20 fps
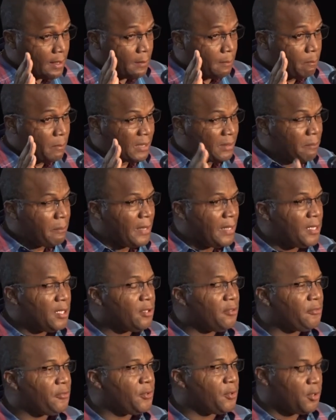But many
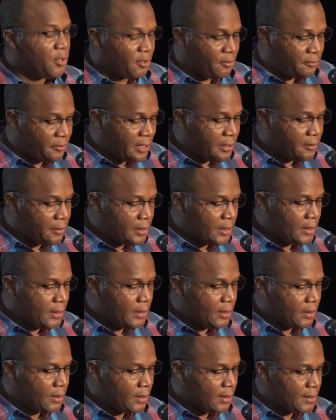of you, you're
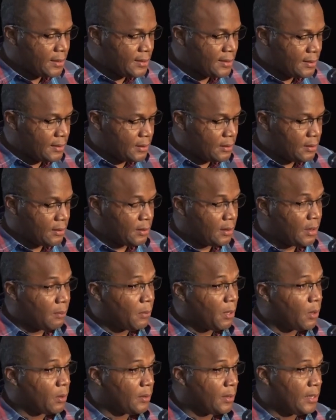very concerned
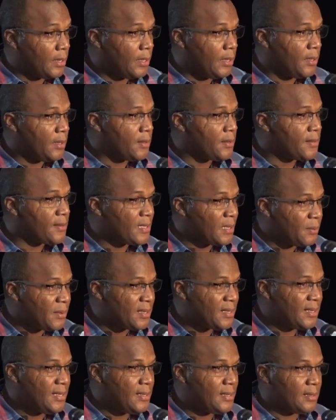about the summer
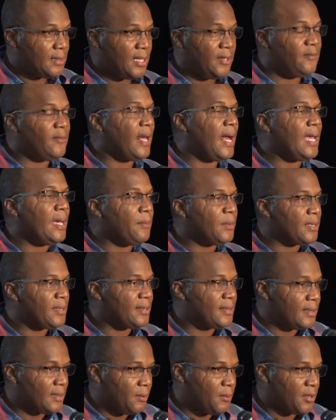season. Even I am
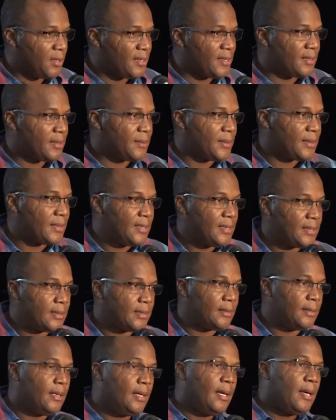concerned about the summer
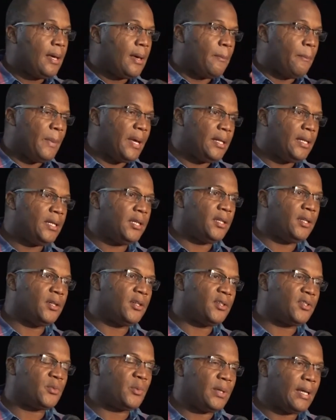season. Many
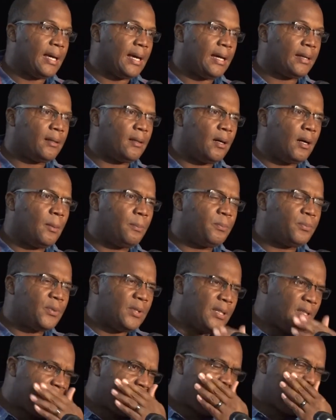years, we had up,
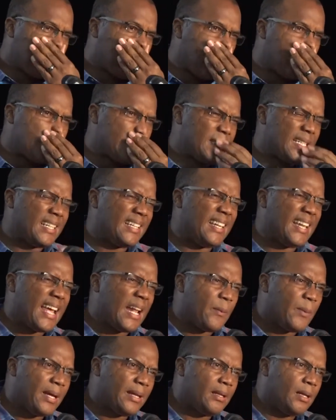in
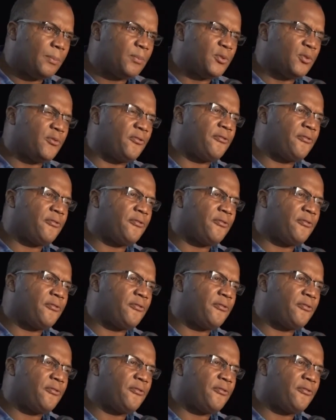2009, we had up to